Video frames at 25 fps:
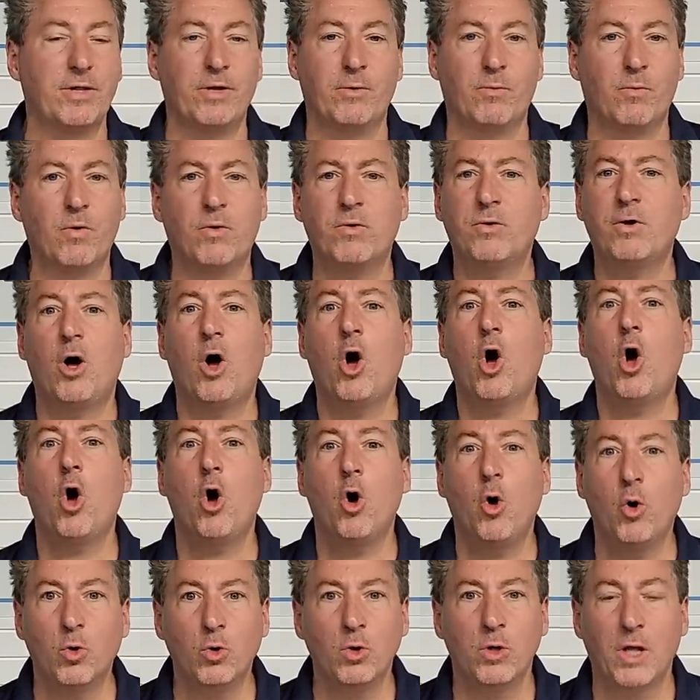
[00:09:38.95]
There weren't a
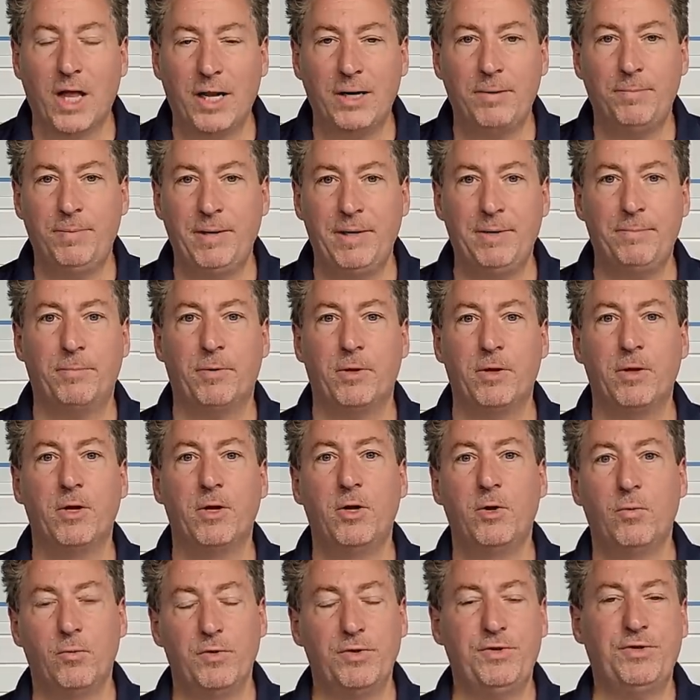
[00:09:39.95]
whole lot of people
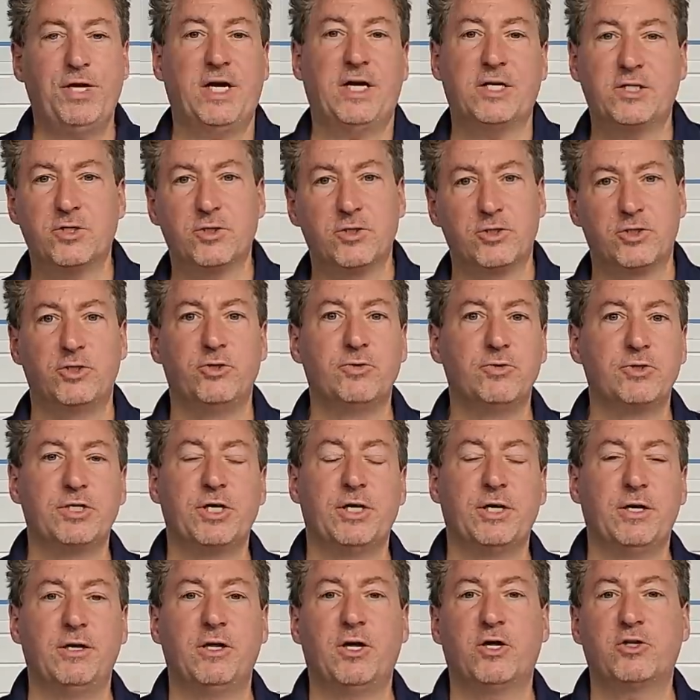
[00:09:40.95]
with Teslas
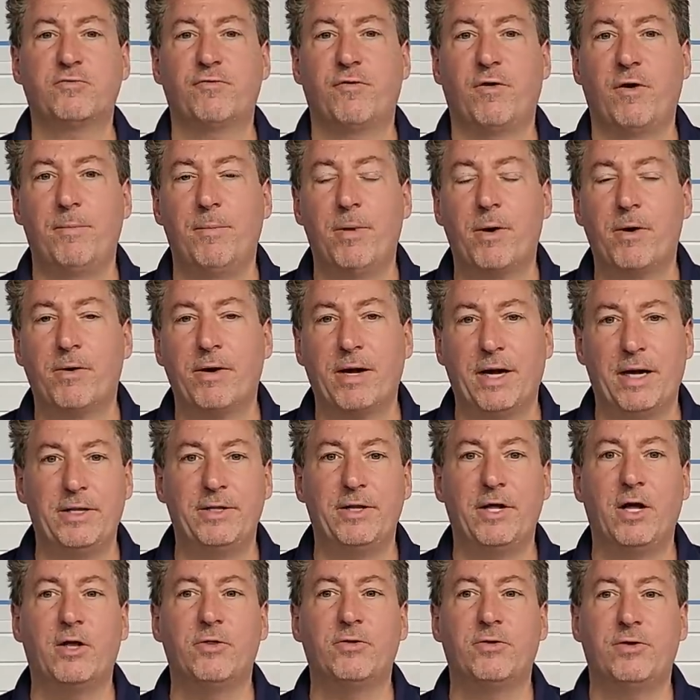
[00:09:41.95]
using Electrify America
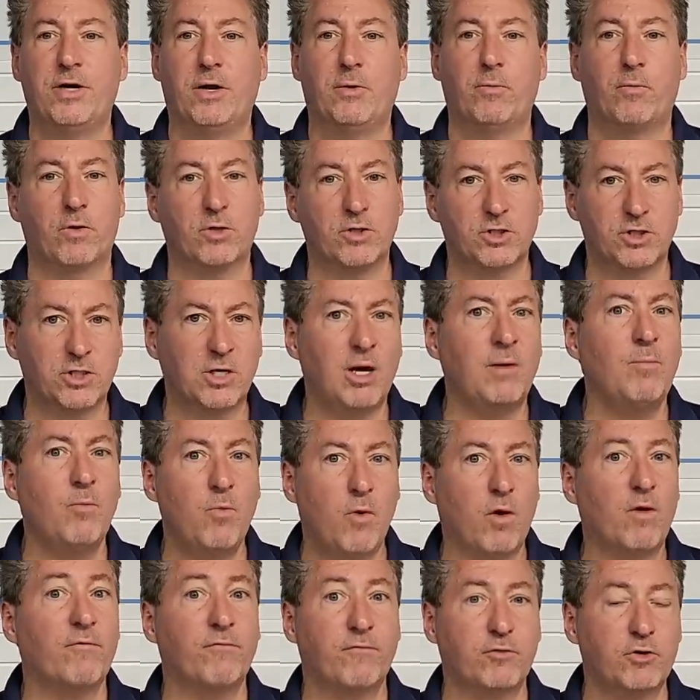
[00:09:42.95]
and the other networks. Some
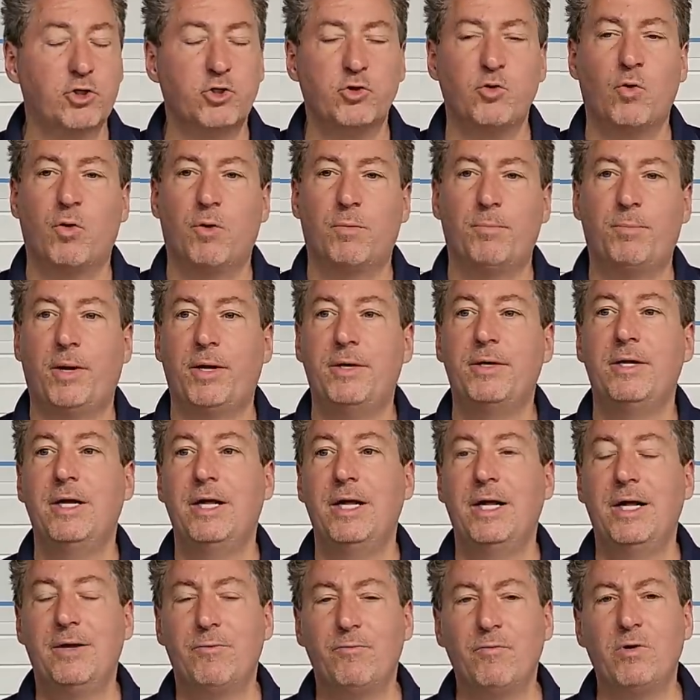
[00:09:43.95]
were for sure, but
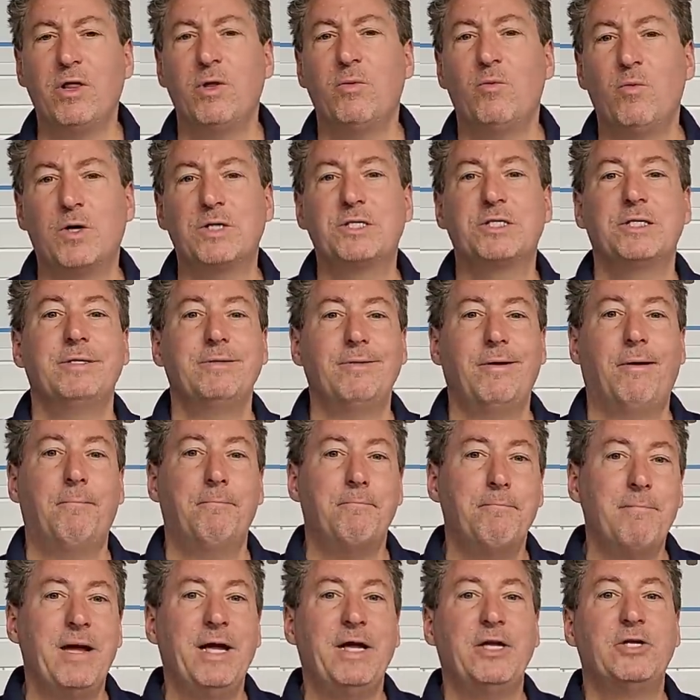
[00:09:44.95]
really wasn't a
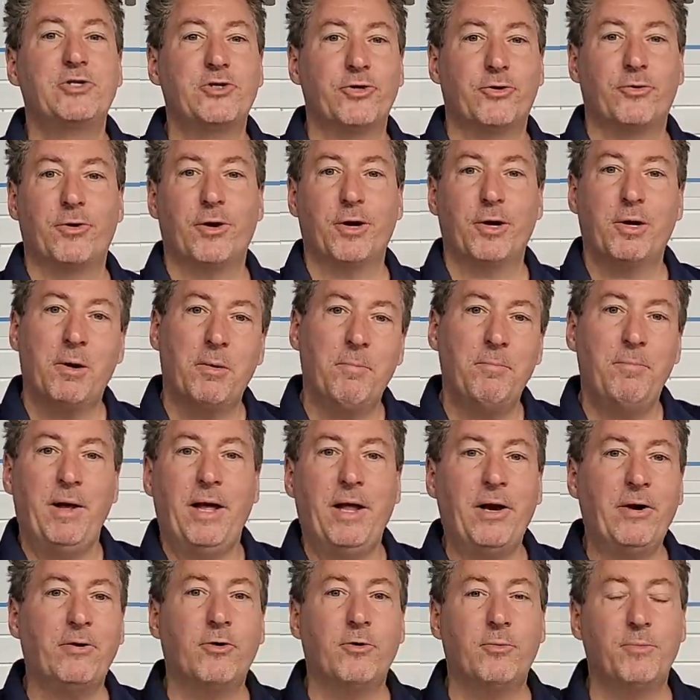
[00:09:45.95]
major
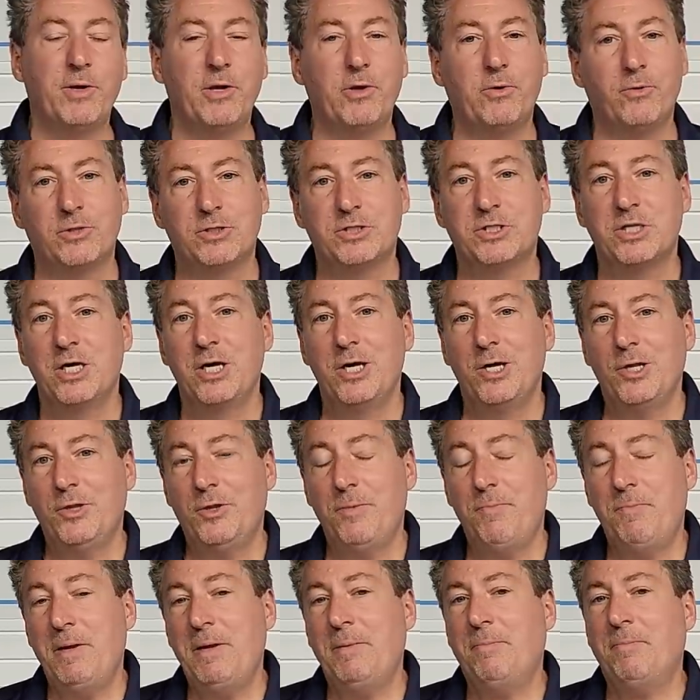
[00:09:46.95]
competitor because
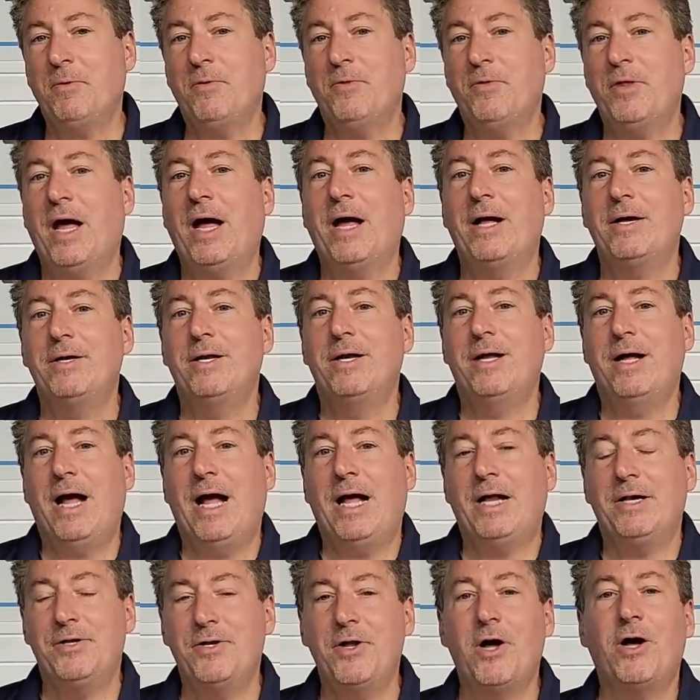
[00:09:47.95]
the people that
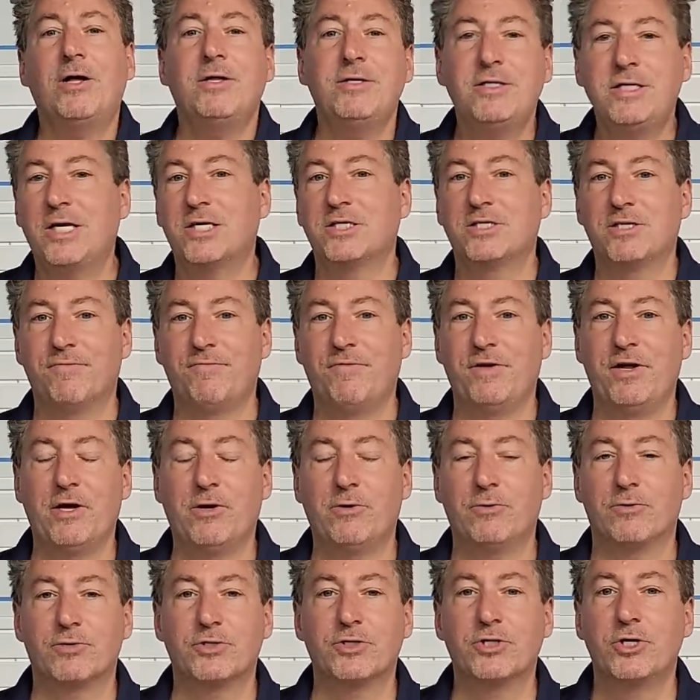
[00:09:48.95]
had non-Tesla
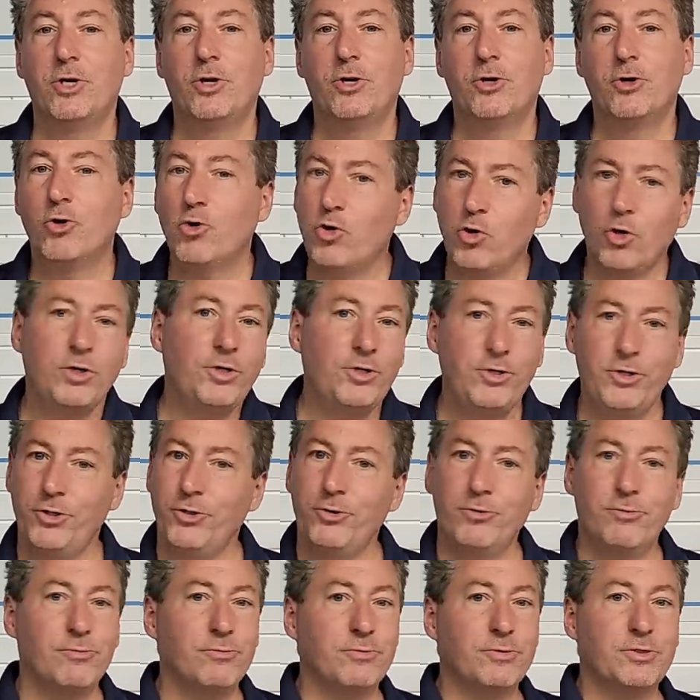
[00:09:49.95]
vehicles couldn't
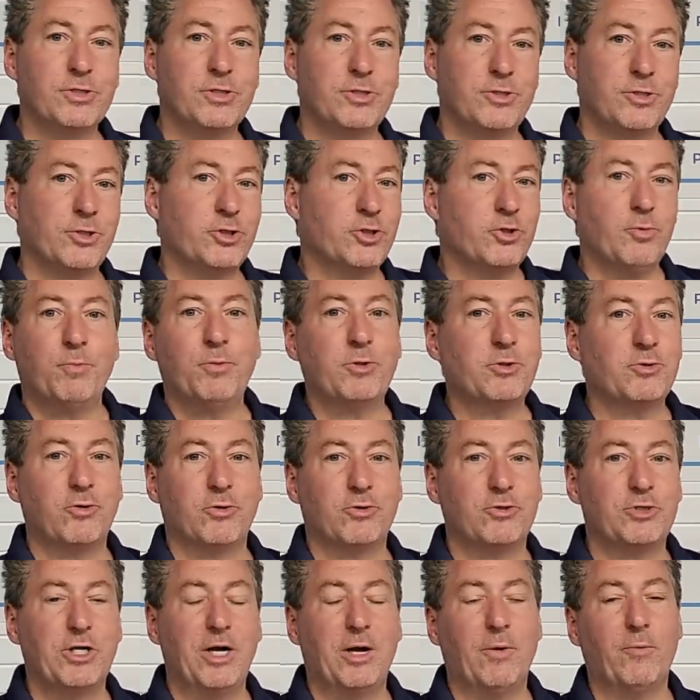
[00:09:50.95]
use the
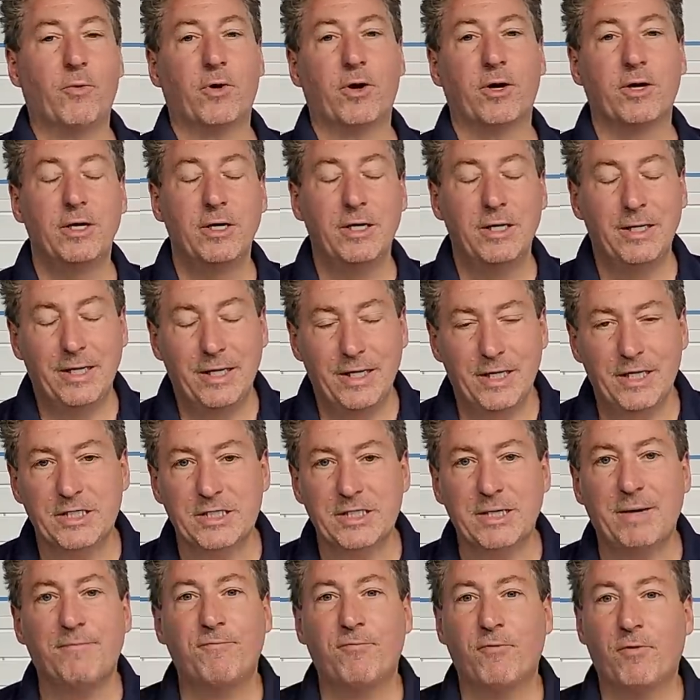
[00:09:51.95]
supercharger network,
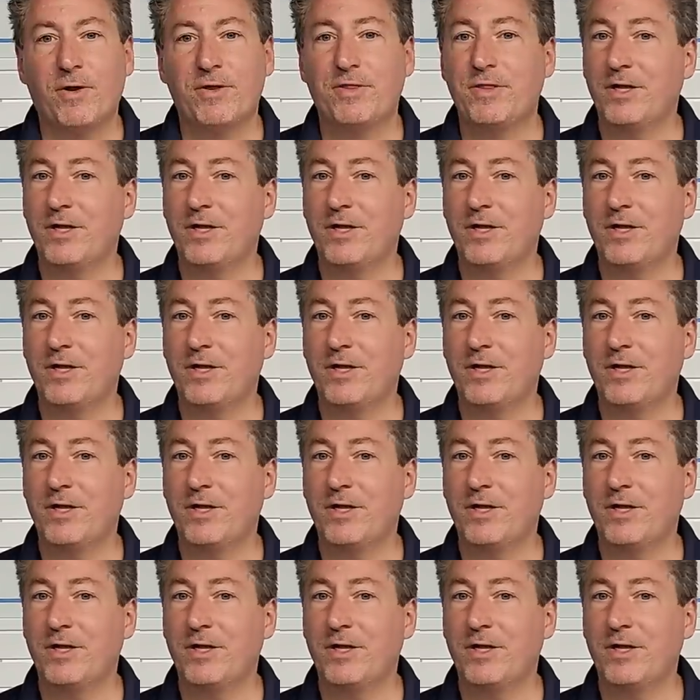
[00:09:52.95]
except for, I